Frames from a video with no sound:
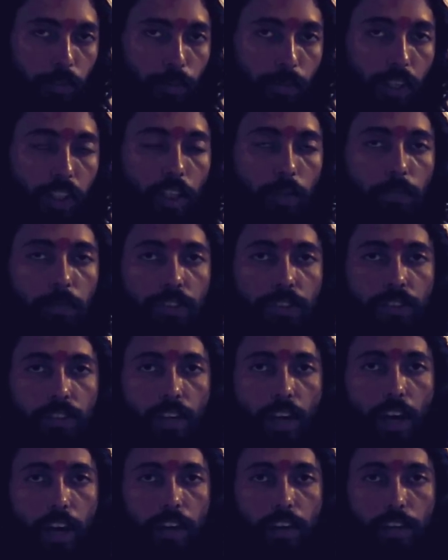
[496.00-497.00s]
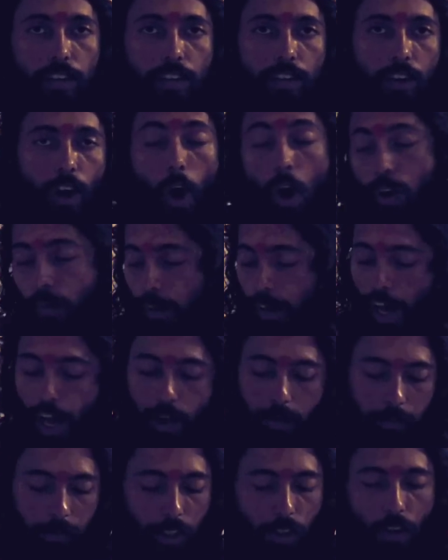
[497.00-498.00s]
Pradeep Mishra. However,
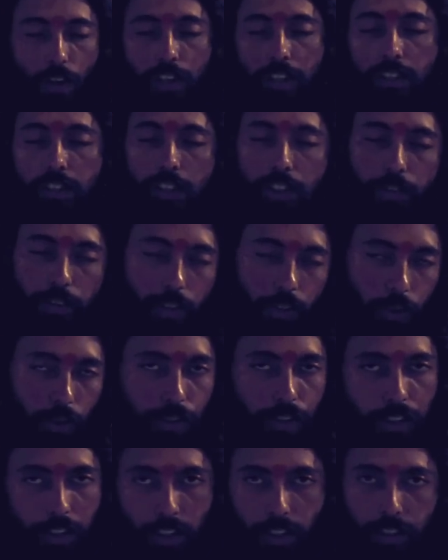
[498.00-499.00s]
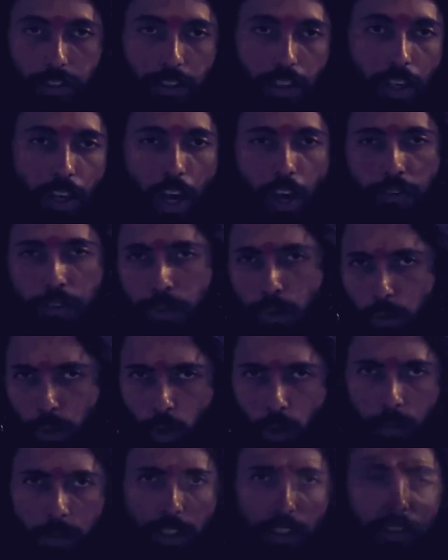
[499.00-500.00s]
I am recording this video sitting a few
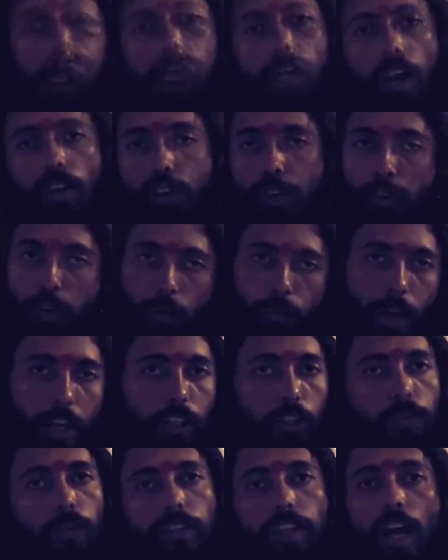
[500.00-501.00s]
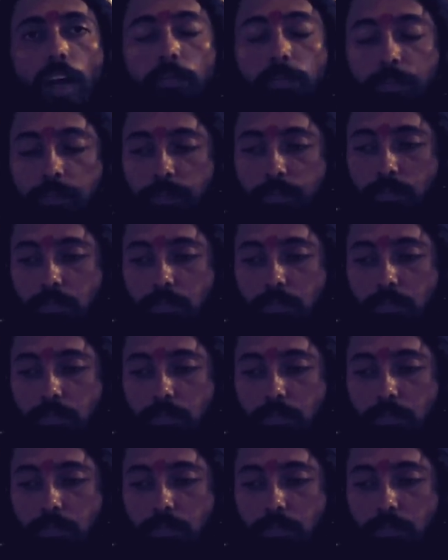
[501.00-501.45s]
kilometers away from Bageshwar Dham,